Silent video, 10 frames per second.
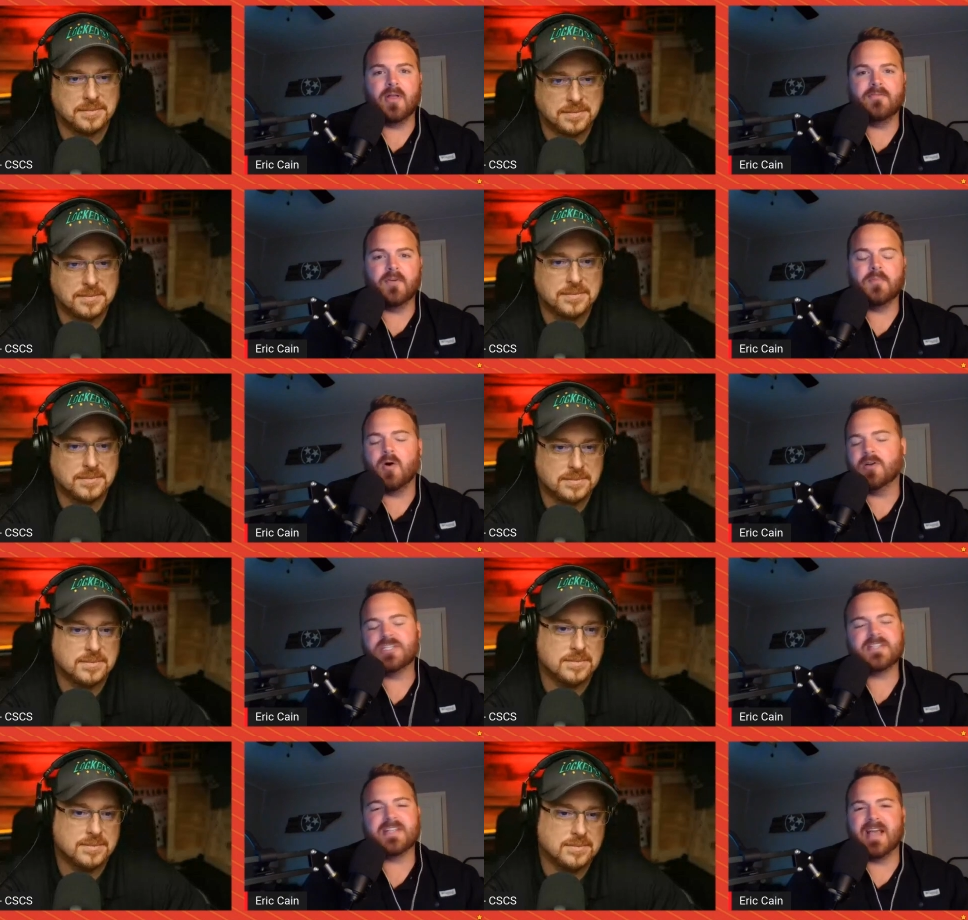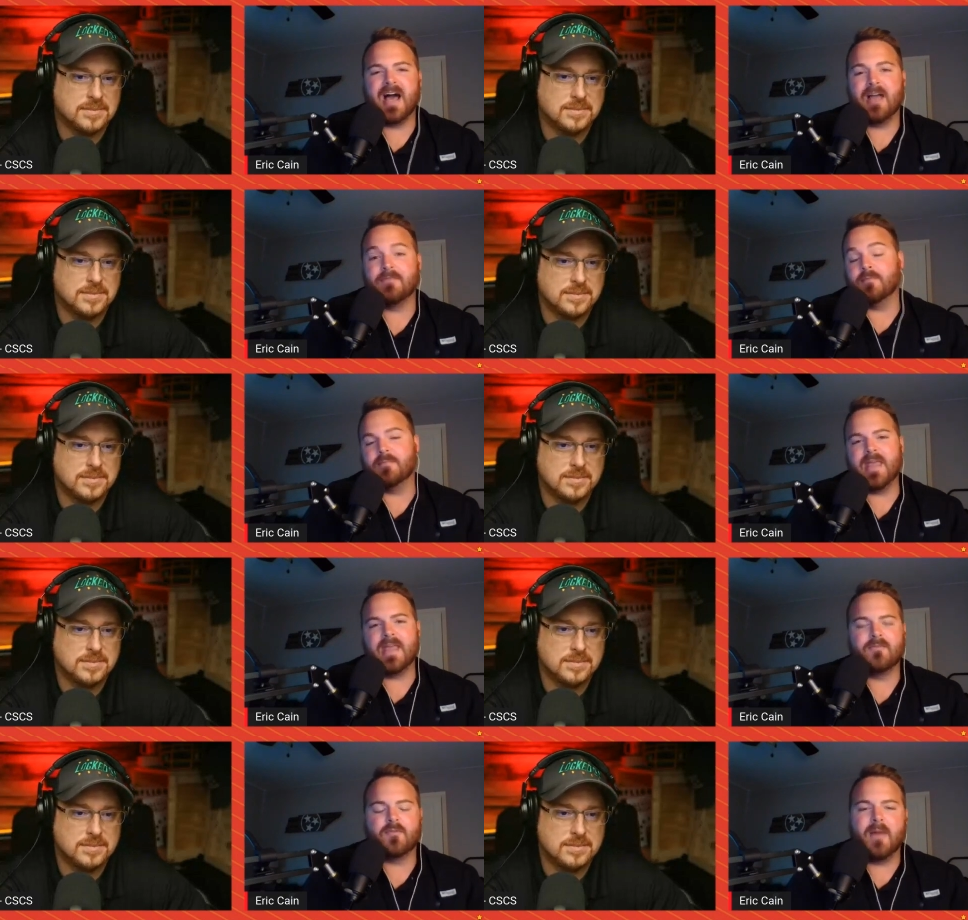Speaker 1: football. It's just a guy from
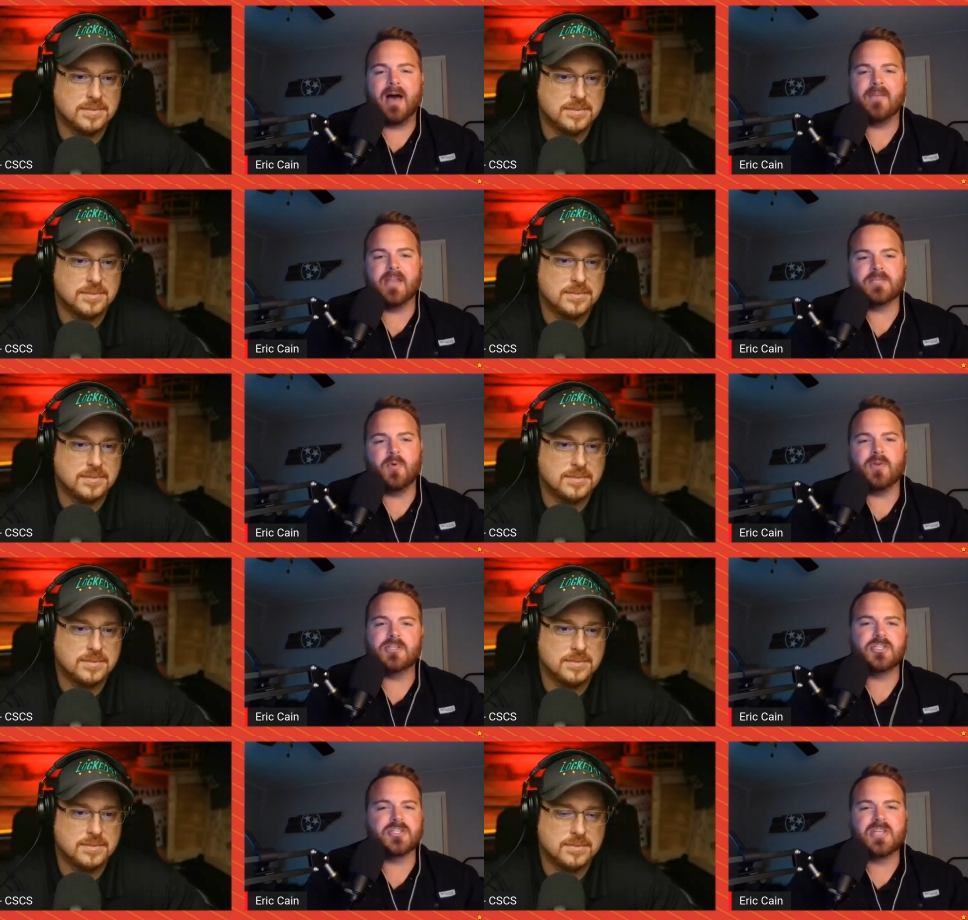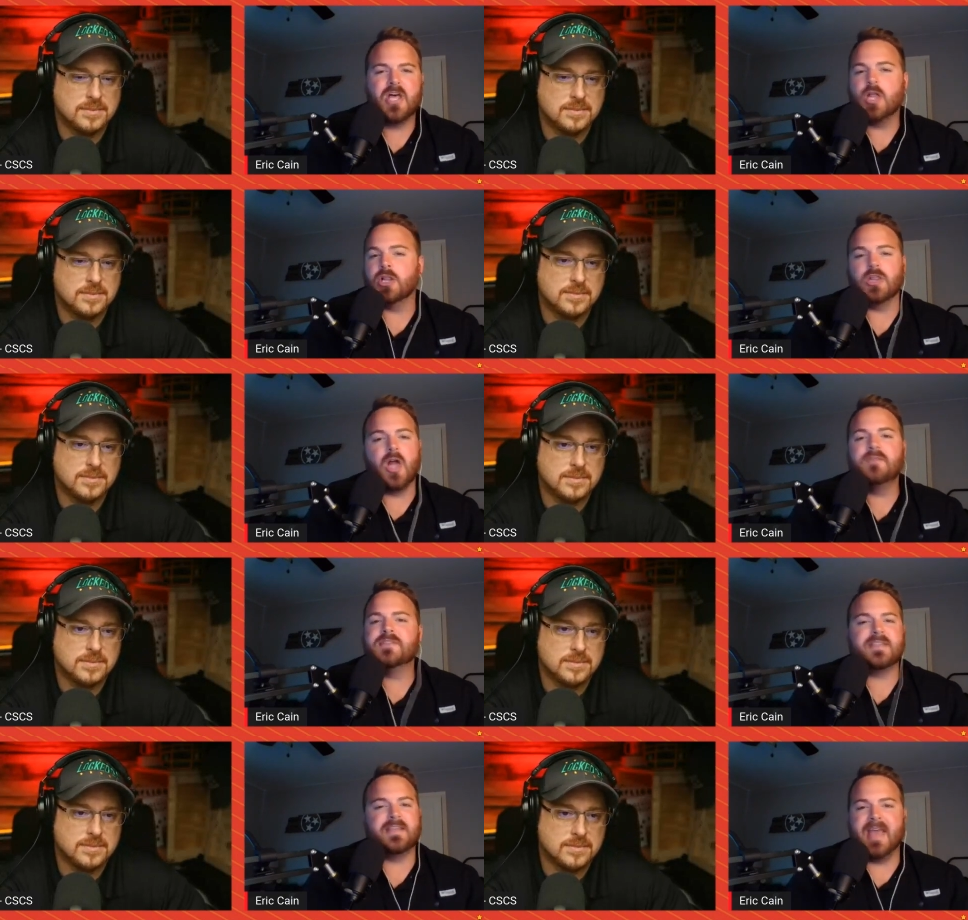me, from my vantage point, that just
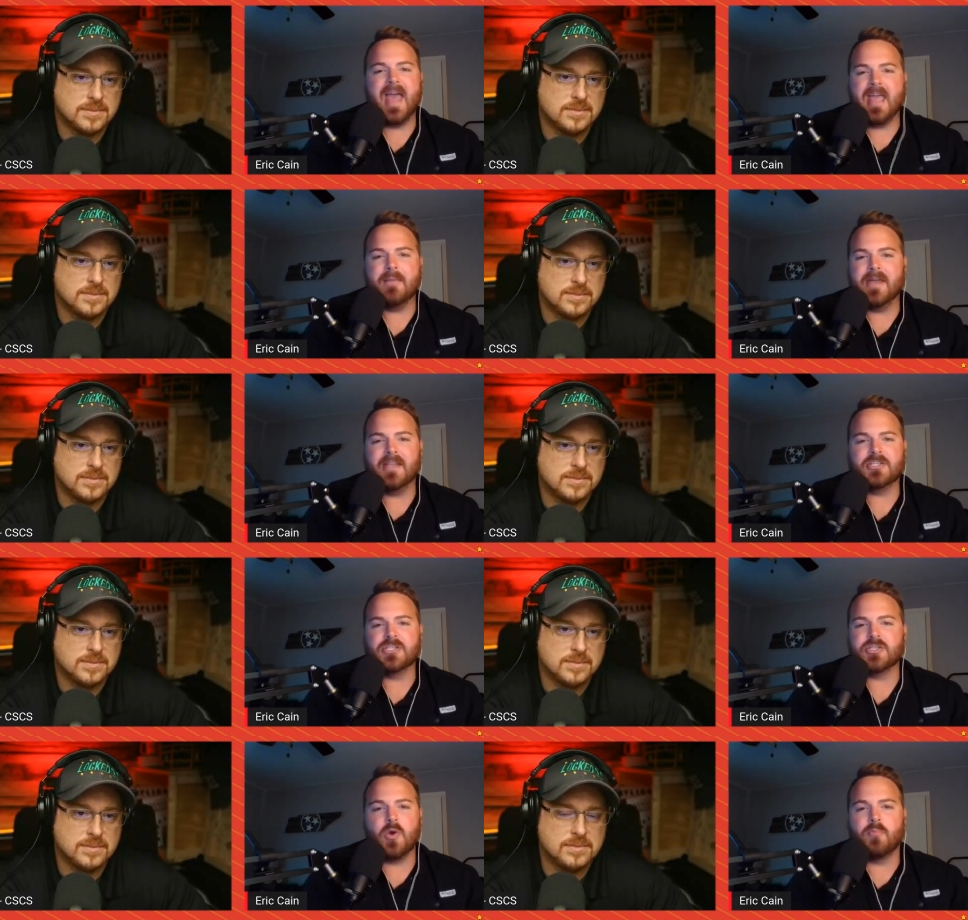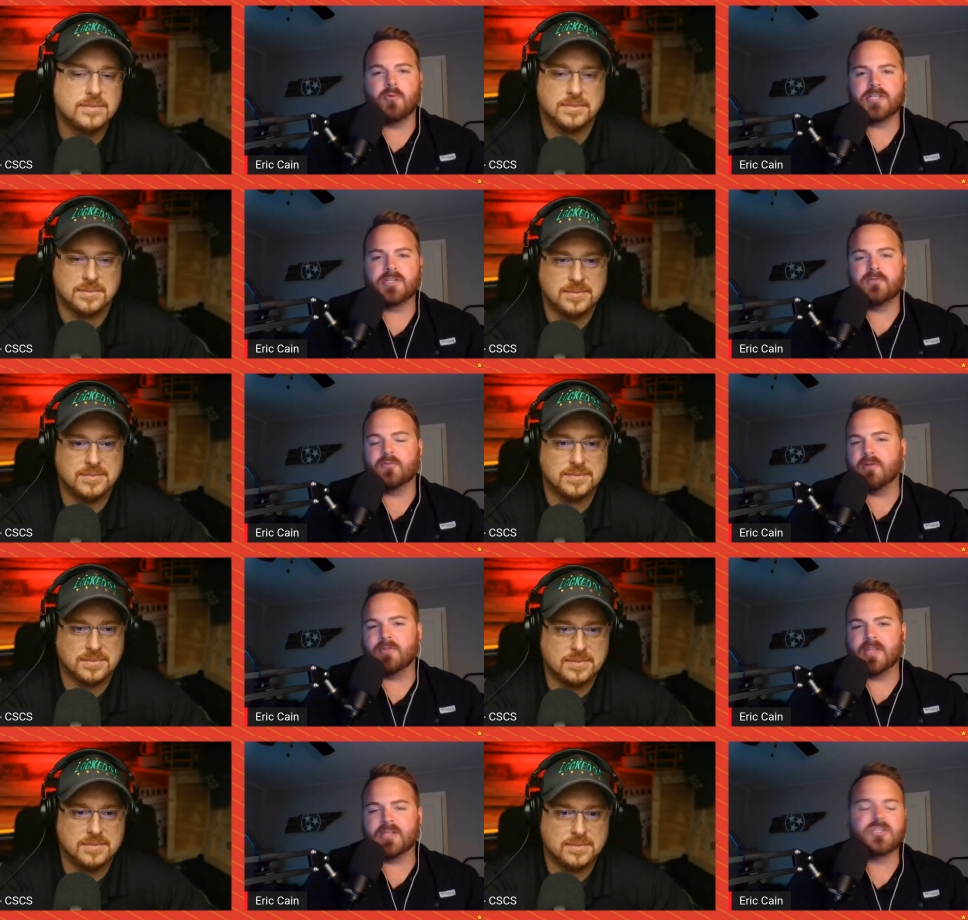loves the game and is just so appreciative for
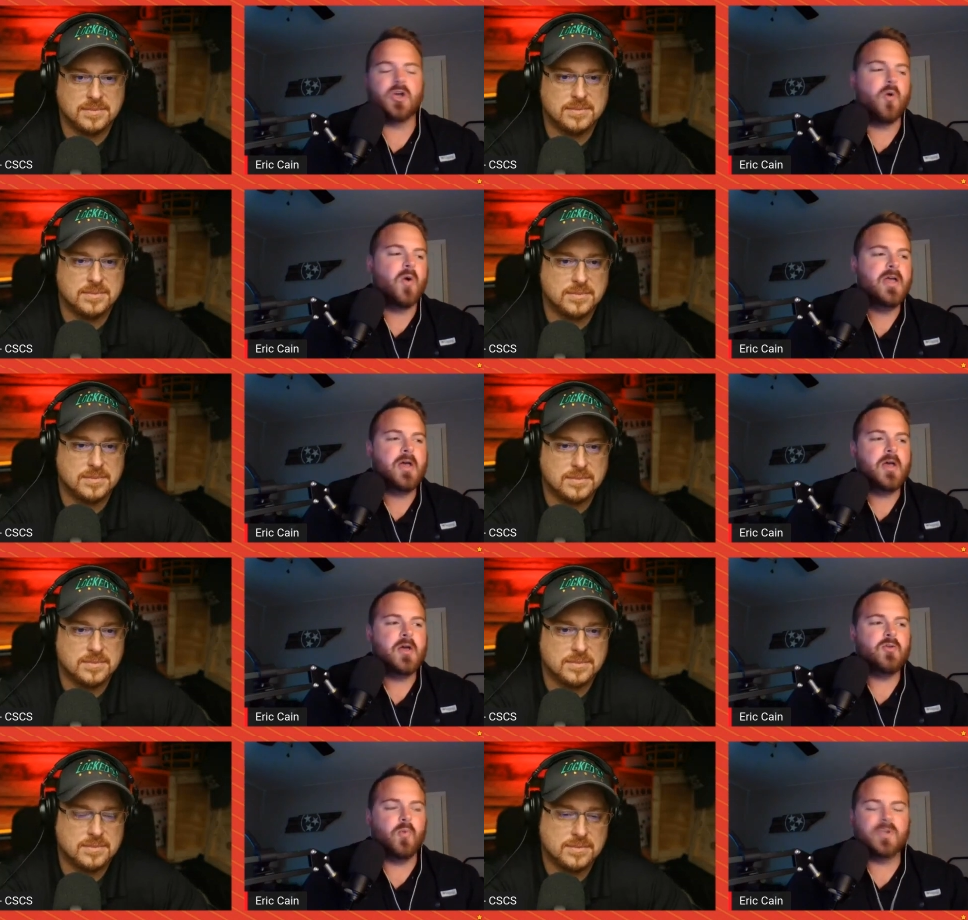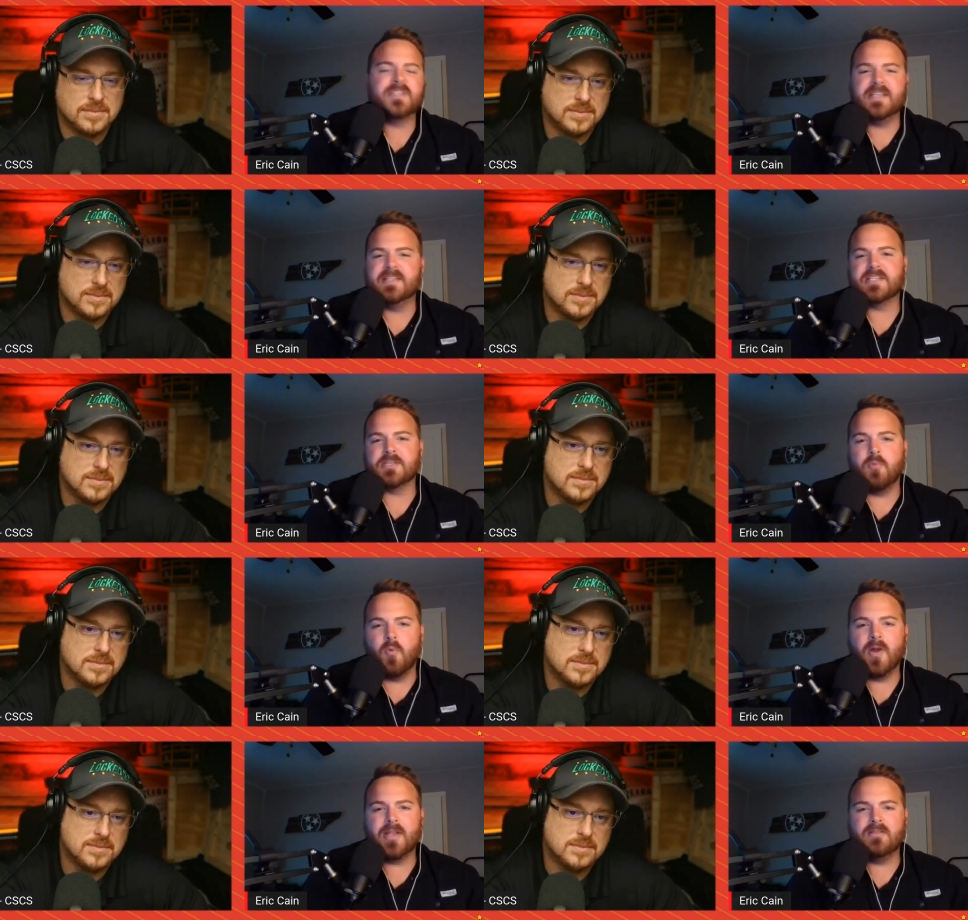everything. So, was he
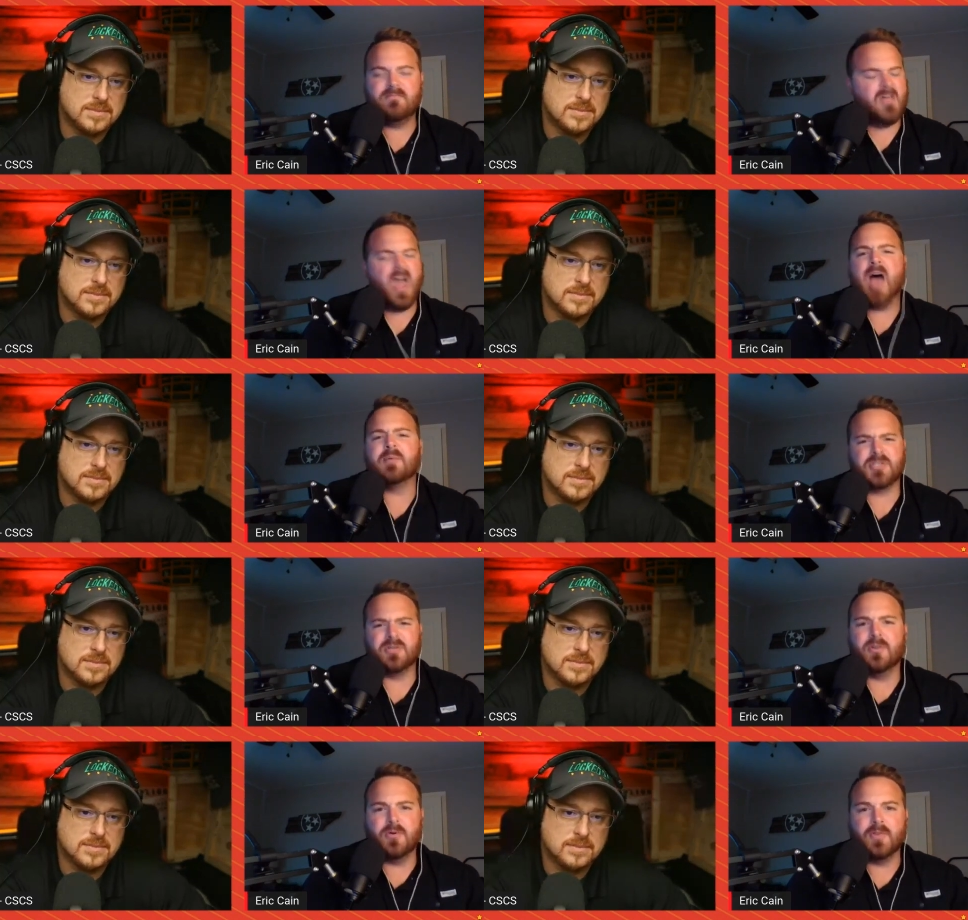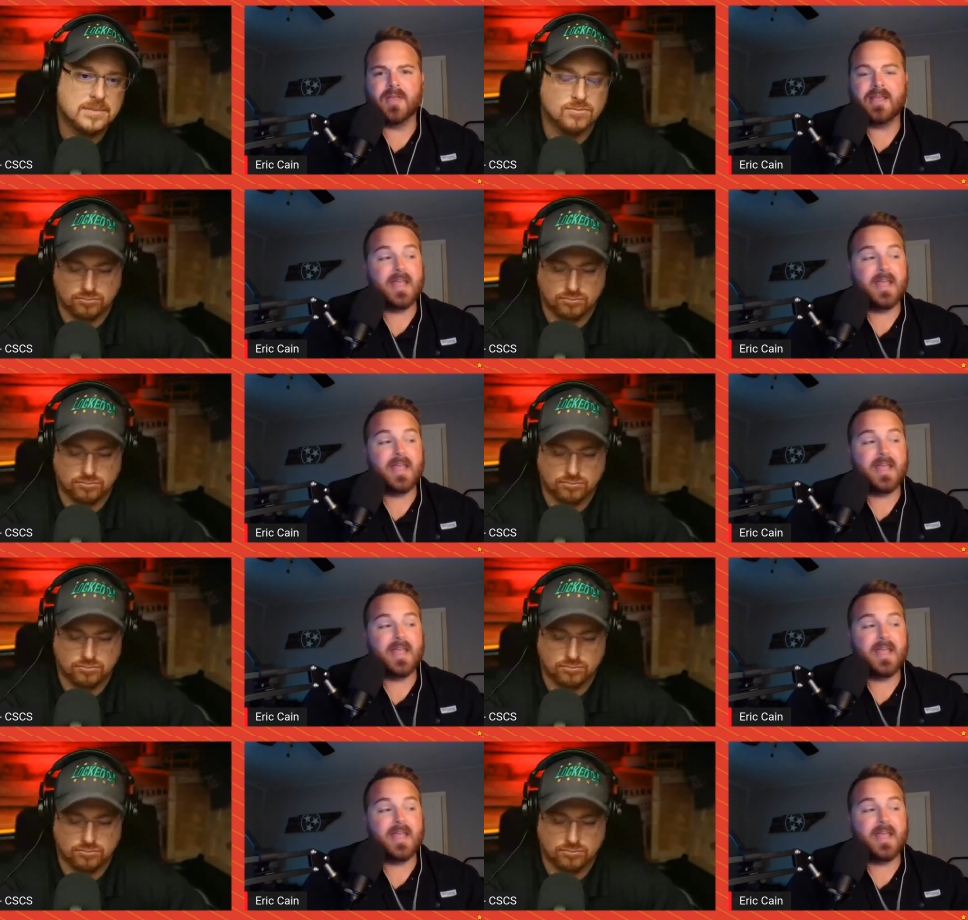disappointed? Absolutely.